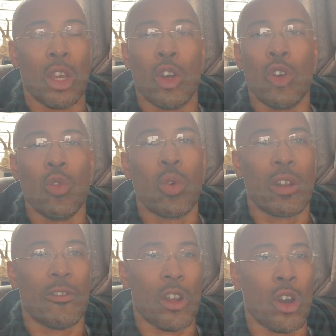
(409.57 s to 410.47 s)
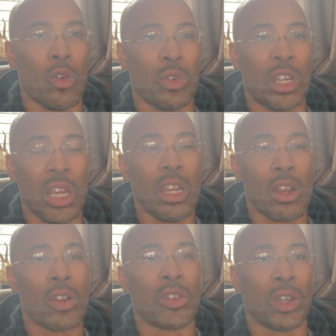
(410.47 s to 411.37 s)
Who would have known 10
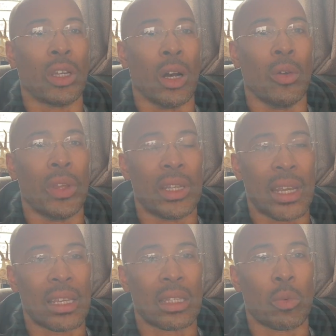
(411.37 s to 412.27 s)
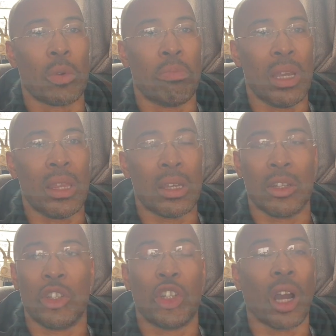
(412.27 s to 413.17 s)
years ago that Tesla would be the
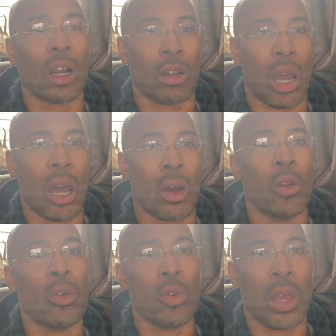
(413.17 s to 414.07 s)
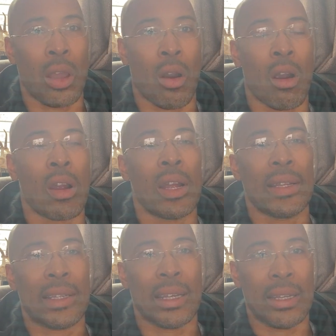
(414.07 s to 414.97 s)
juggernaut on who they are
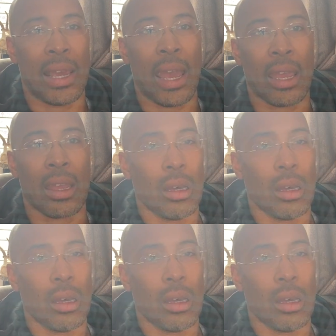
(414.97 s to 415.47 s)
today?